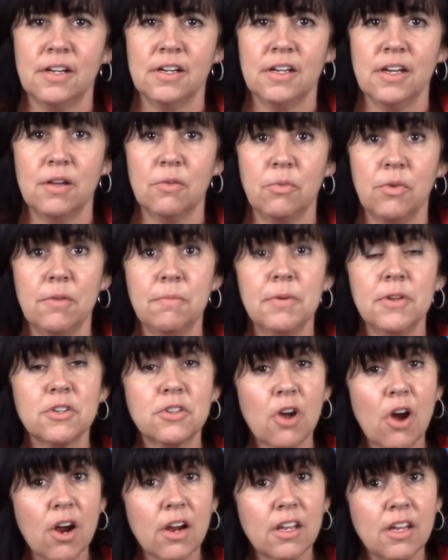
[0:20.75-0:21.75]
And we've been
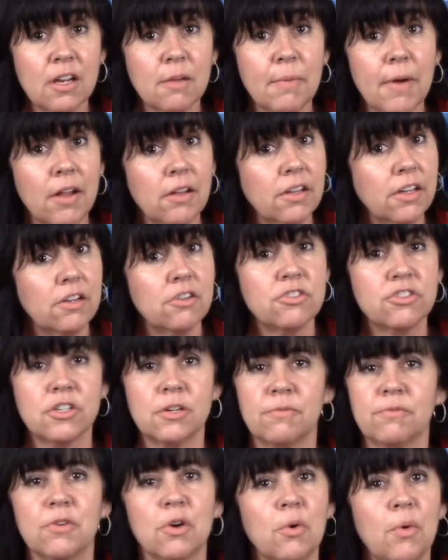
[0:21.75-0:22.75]
talking about
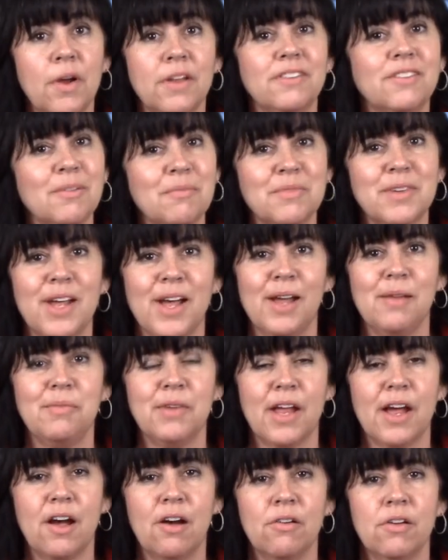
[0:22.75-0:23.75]
leadership for quite some time
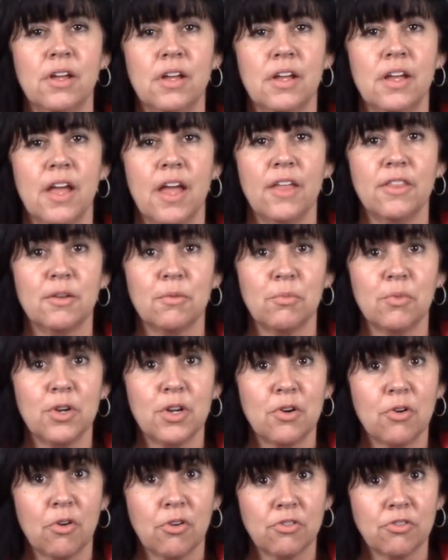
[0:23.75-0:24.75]
now and the Marine
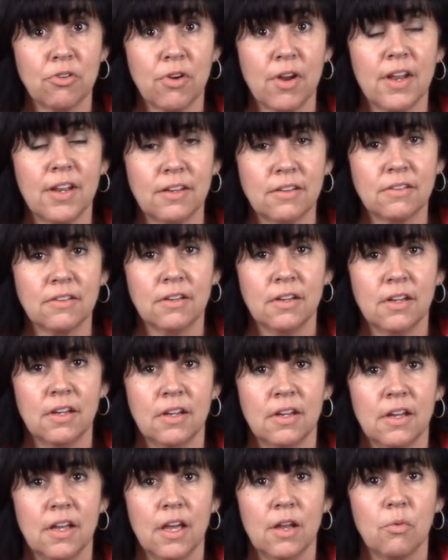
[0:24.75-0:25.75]
Corps traits.
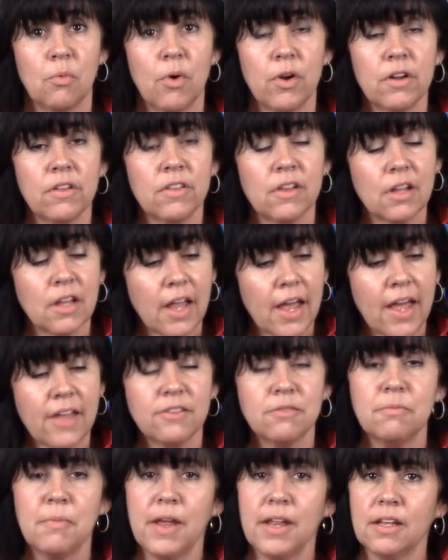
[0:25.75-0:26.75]
And one of the
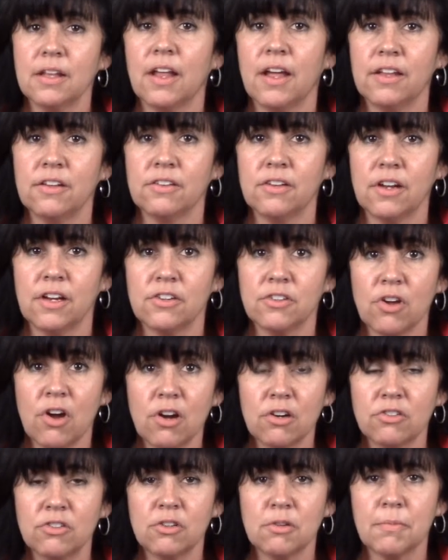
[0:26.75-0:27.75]
last main lines that I
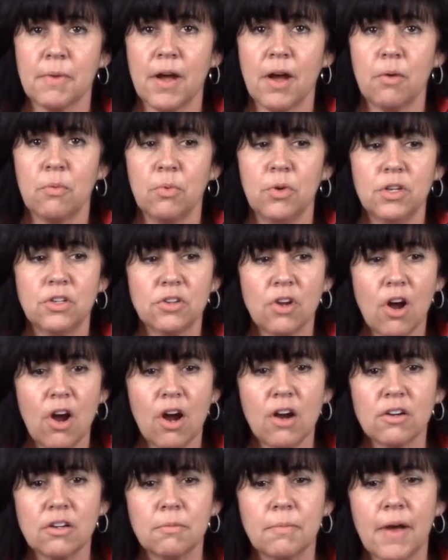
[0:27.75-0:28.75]
talked to you about, we
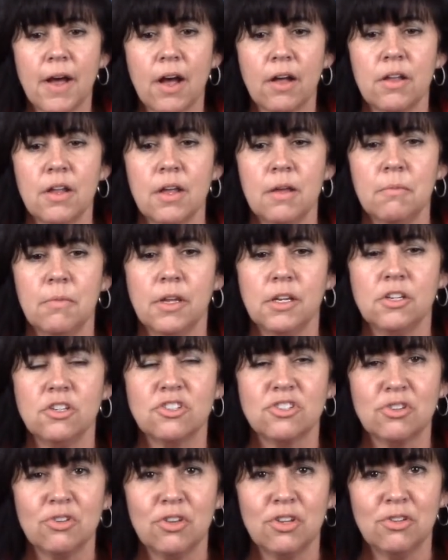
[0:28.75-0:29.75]
talked about making
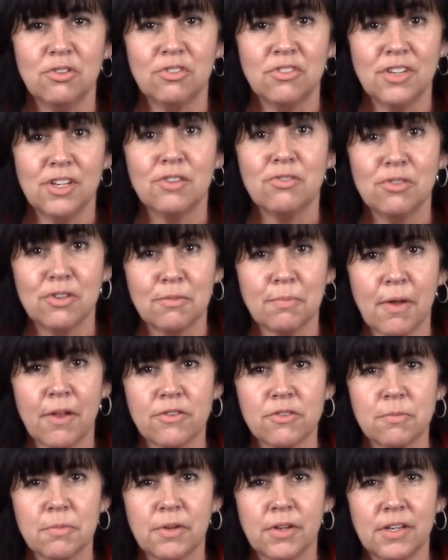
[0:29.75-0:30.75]
sure that you seek
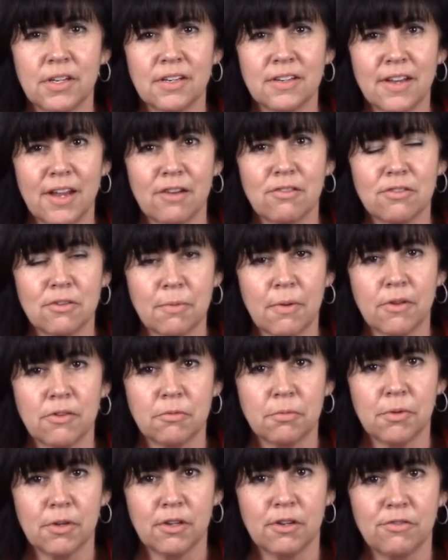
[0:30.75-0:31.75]
responsibility and take
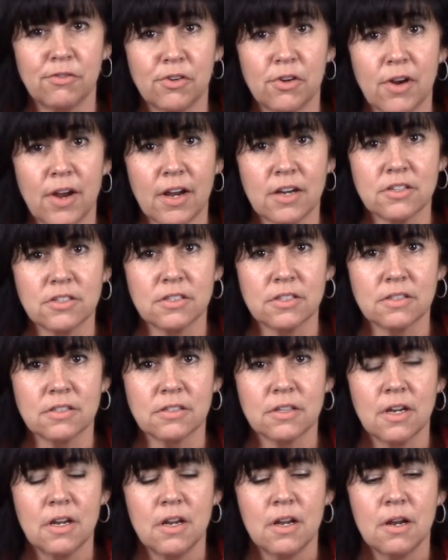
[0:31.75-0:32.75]
responsibility for your actions.
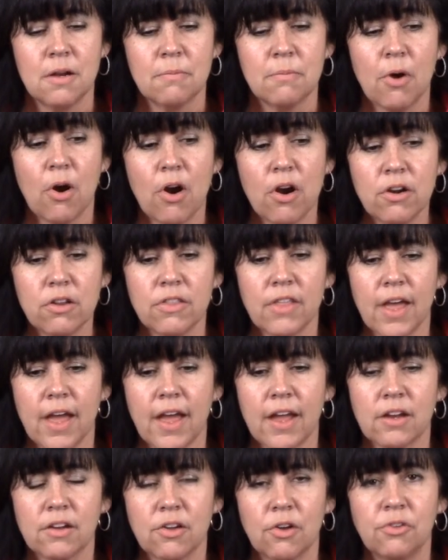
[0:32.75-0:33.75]
Part of
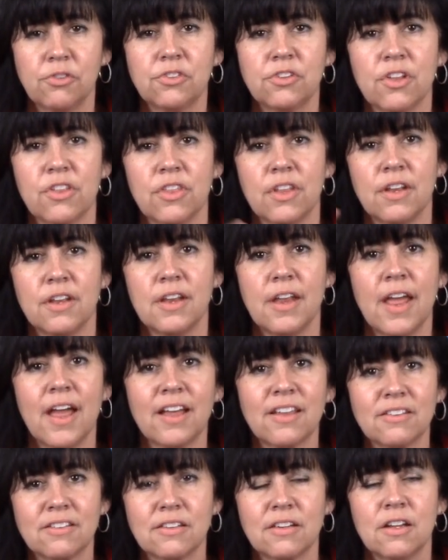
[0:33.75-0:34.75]
that goes to the
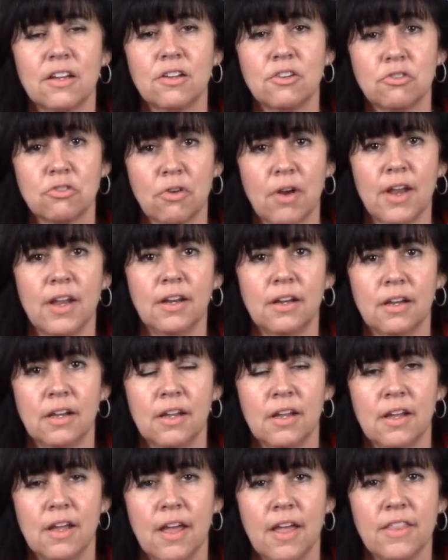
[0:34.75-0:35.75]
next trait,
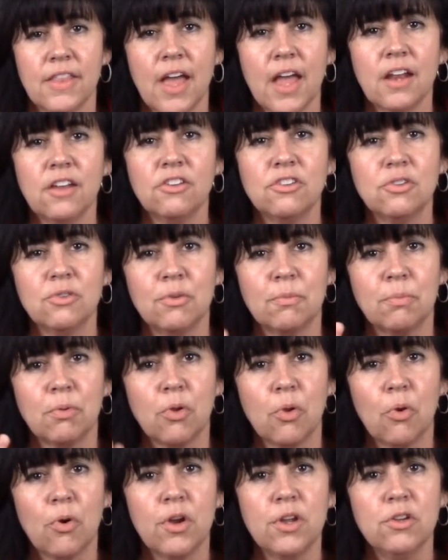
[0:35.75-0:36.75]
and that is to
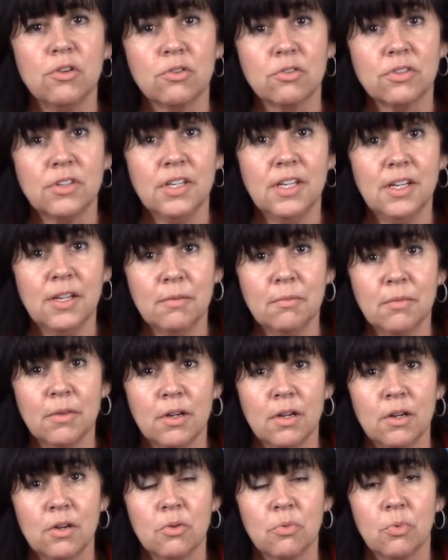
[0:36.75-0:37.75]
employ your team
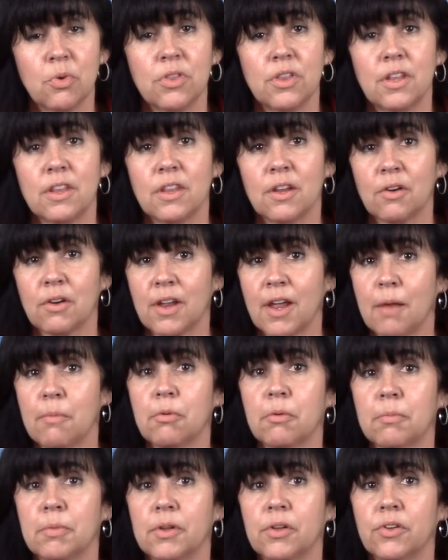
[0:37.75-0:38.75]
within their
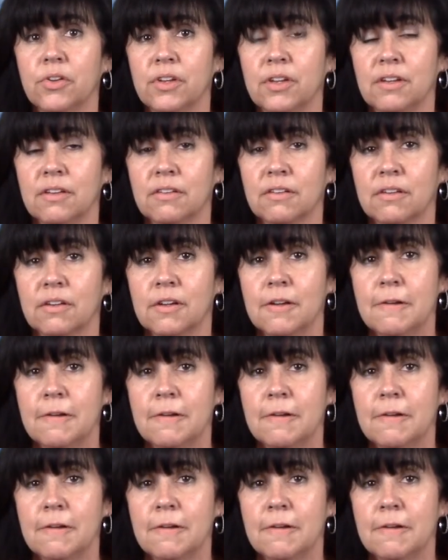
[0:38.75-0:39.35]
capabilities.